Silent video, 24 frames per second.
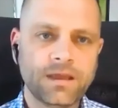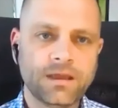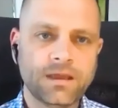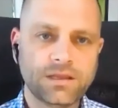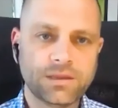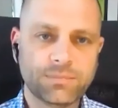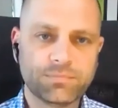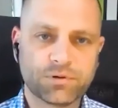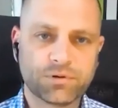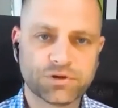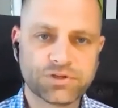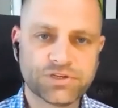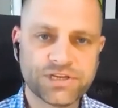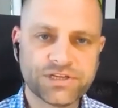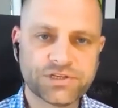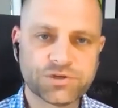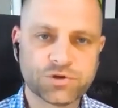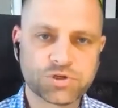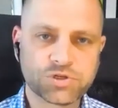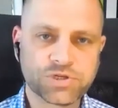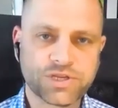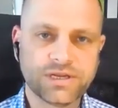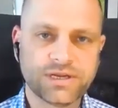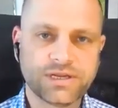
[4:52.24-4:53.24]
the
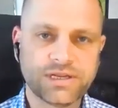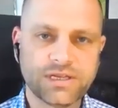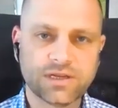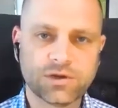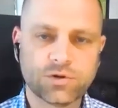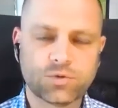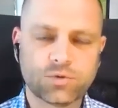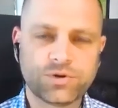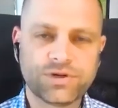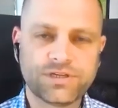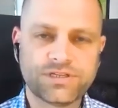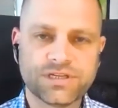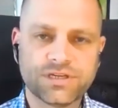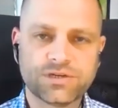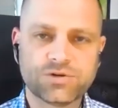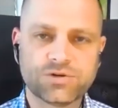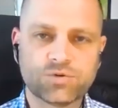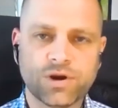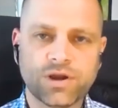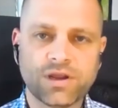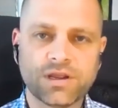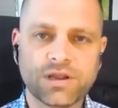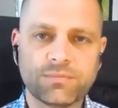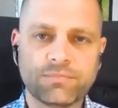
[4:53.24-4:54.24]
processors can increase the
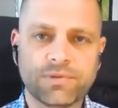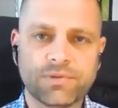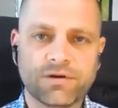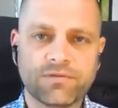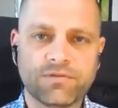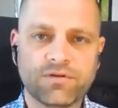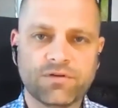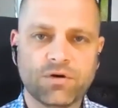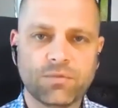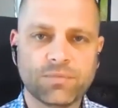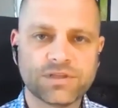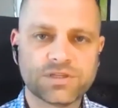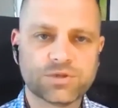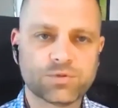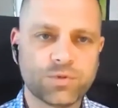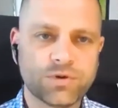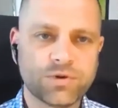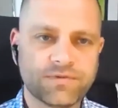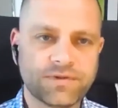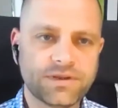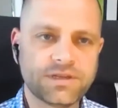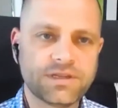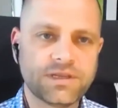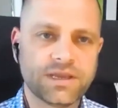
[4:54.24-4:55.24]
drying performance
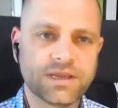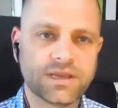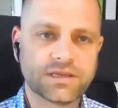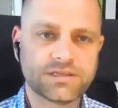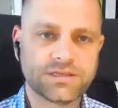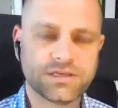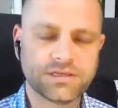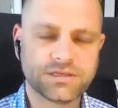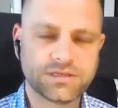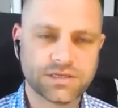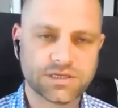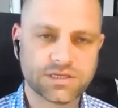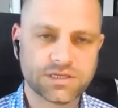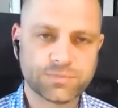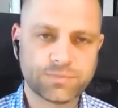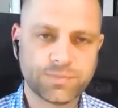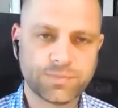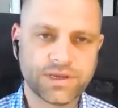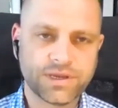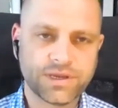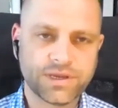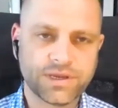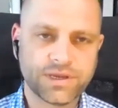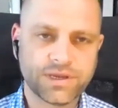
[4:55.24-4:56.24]
within the existing
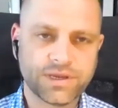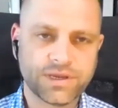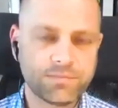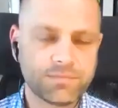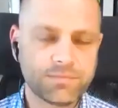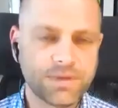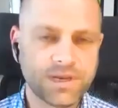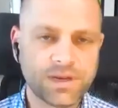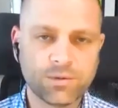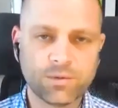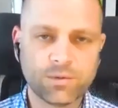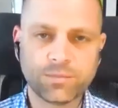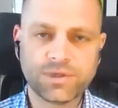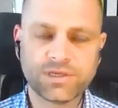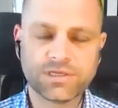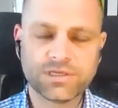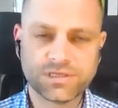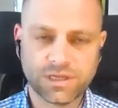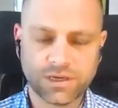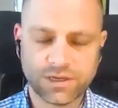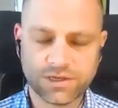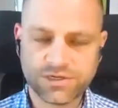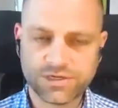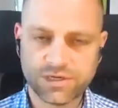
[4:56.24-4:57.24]
space with a minimum
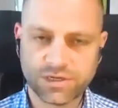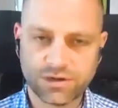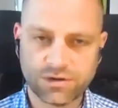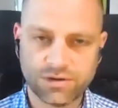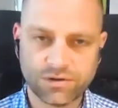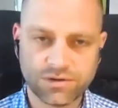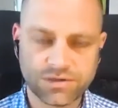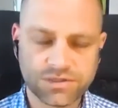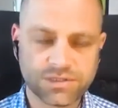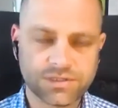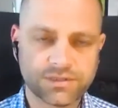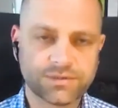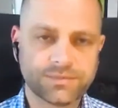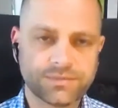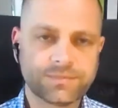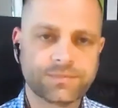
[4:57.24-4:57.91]
installation cost.